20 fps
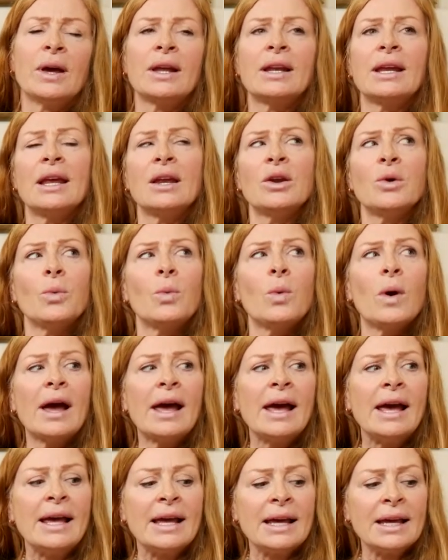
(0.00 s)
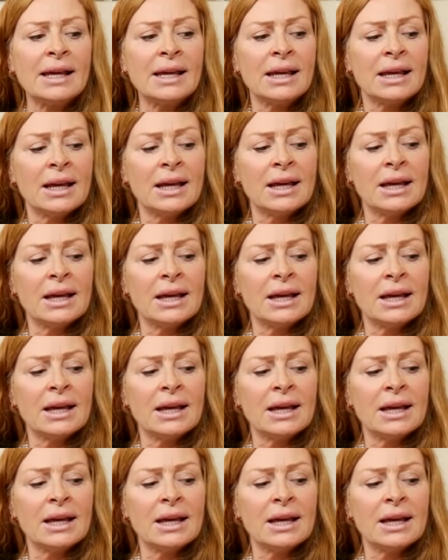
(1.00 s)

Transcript: And in a way,